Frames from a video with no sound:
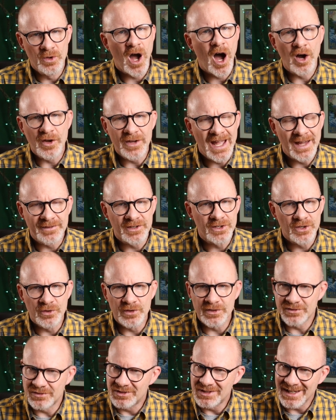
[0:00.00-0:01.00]
all you have to
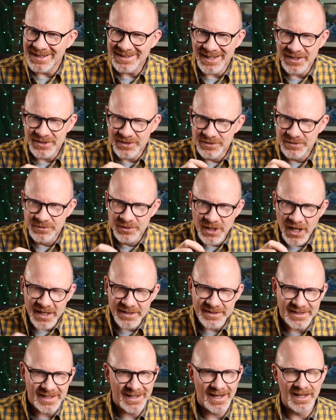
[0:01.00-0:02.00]
do is just
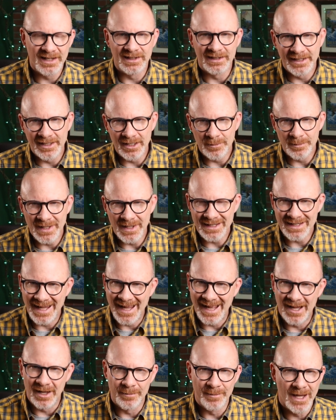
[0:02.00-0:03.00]
adjust it a little bit
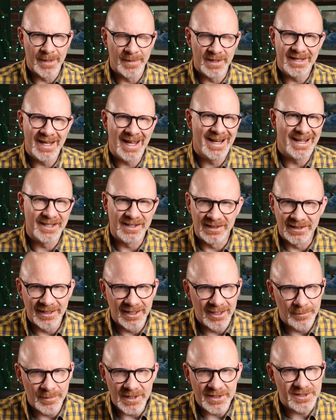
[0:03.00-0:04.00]
down. Maybe take a
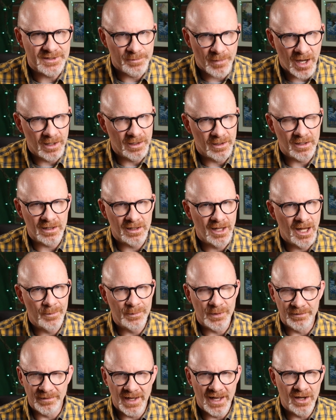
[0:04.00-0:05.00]
little bit smaller
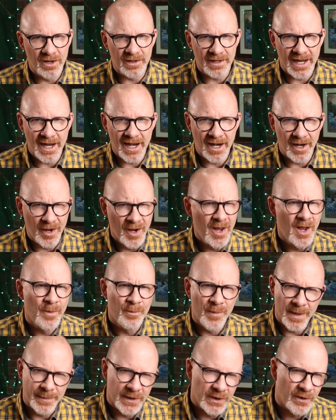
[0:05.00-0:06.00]
clump of elk hair,
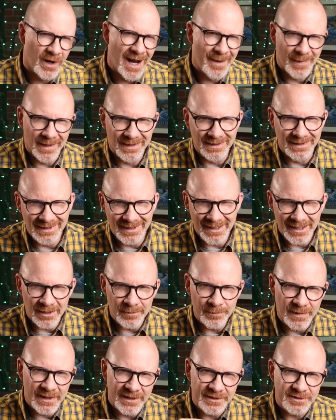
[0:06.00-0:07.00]
maybe grab a
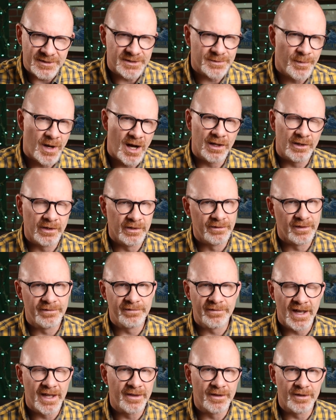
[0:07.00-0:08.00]
little bit smaller of a
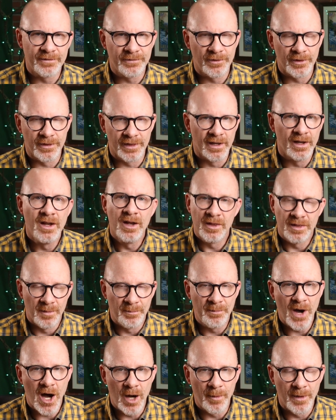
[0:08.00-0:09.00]
feather for the
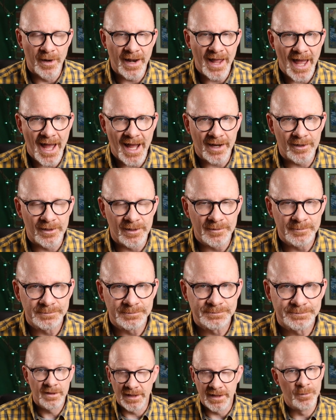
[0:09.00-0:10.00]
palmered hackle.
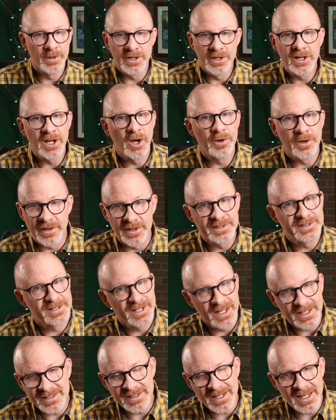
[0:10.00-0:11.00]
Then when you go to the
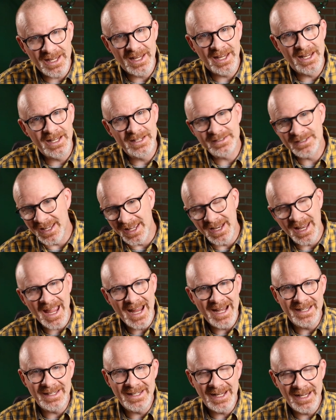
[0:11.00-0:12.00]
16s and
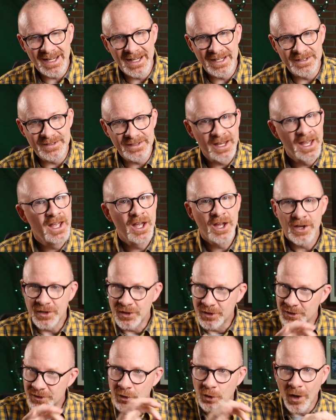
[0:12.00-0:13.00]
18s,
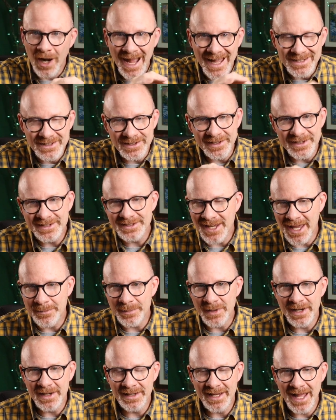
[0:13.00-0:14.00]
you're gradually
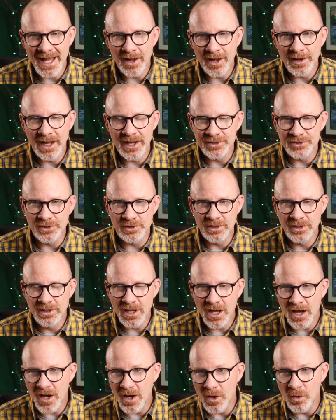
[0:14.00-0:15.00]
stepping it down as you
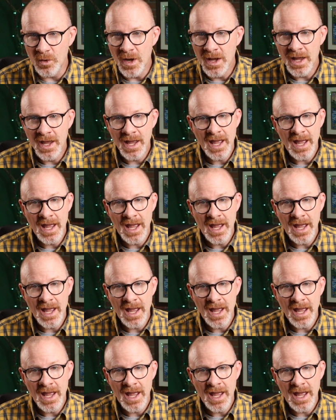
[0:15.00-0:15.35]
go,